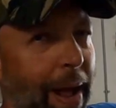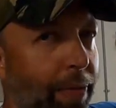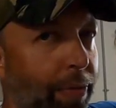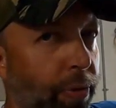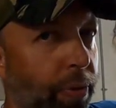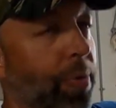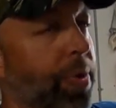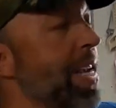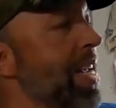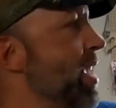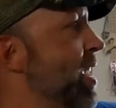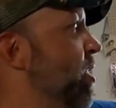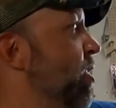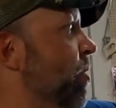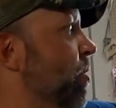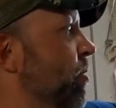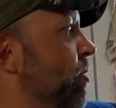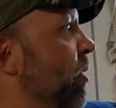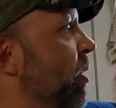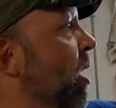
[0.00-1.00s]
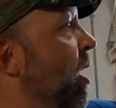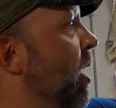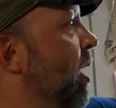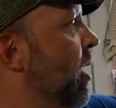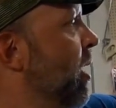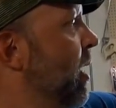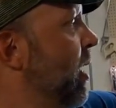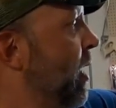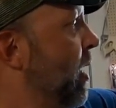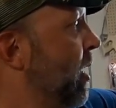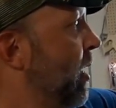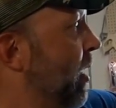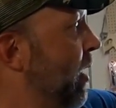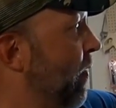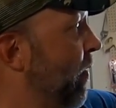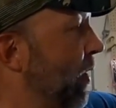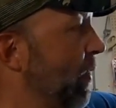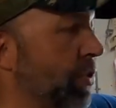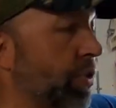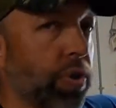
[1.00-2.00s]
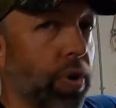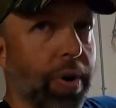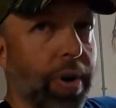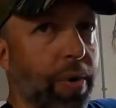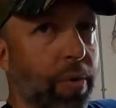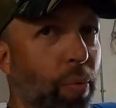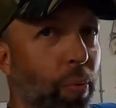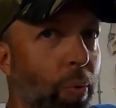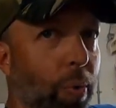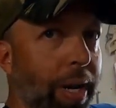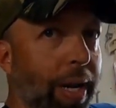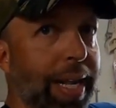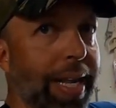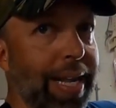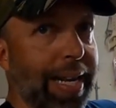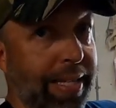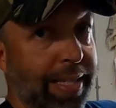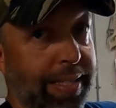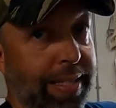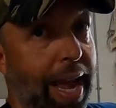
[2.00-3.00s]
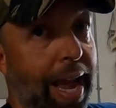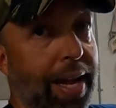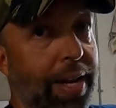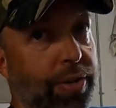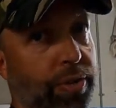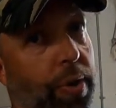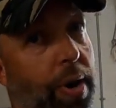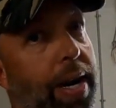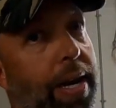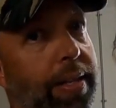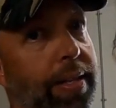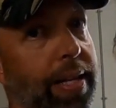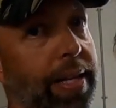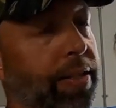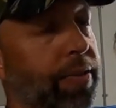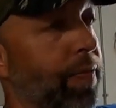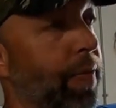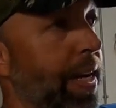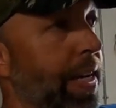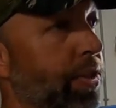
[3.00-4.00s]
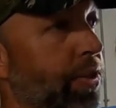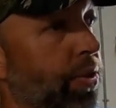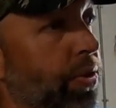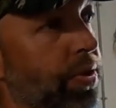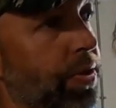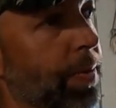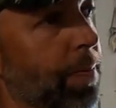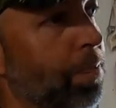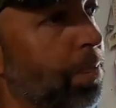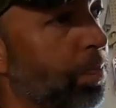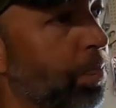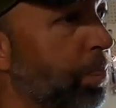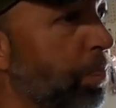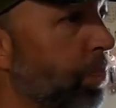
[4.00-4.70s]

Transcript: about three years, they've started really exaggerating these features